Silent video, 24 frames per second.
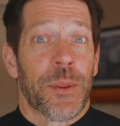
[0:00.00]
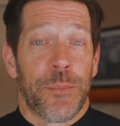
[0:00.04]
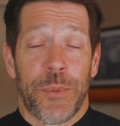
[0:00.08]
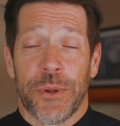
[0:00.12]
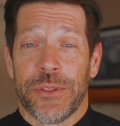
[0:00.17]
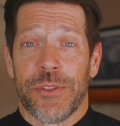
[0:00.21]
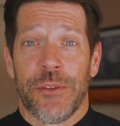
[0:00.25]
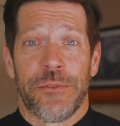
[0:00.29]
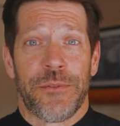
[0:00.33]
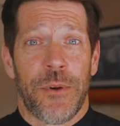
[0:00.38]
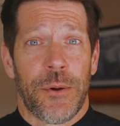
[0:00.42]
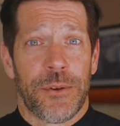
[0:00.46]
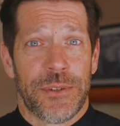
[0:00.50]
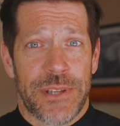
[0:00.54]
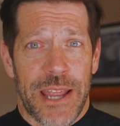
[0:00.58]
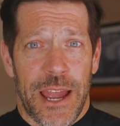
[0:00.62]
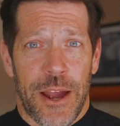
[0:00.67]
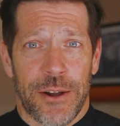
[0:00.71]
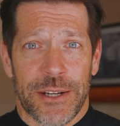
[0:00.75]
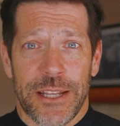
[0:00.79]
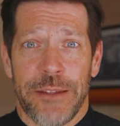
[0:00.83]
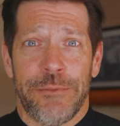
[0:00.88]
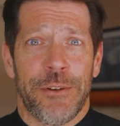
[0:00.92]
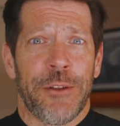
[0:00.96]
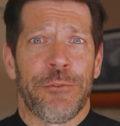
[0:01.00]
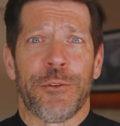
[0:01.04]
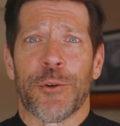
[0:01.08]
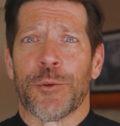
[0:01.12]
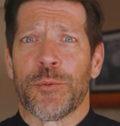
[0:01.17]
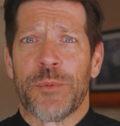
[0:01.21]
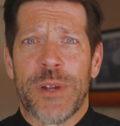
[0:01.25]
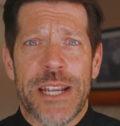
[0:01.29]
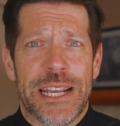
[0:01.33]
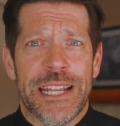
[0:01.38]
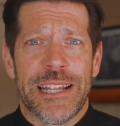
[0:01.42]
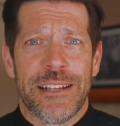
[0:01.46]
put the phone down, even if you're
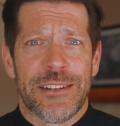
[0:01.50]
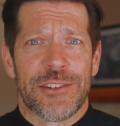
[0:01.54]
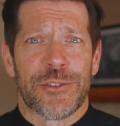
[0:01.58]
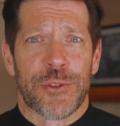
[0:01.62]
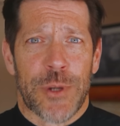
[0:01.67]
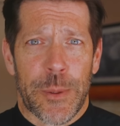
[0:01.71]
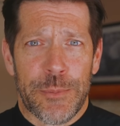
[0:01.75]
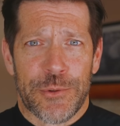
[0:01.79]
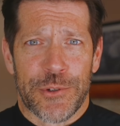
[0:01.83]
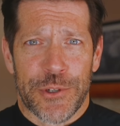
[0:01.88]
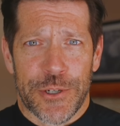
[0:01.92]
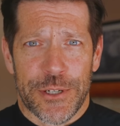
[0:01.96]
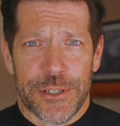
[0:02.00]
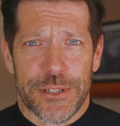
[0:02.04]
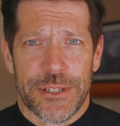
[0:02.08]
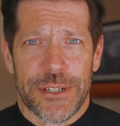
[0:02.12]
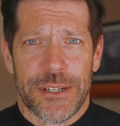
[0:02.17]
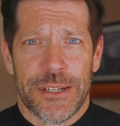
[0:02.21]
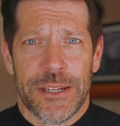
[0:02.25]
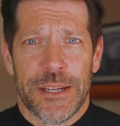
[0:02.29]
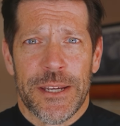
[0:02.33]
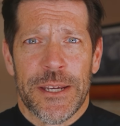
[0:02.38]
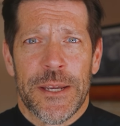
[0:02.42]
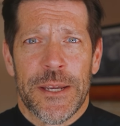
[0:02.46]
reading scripture,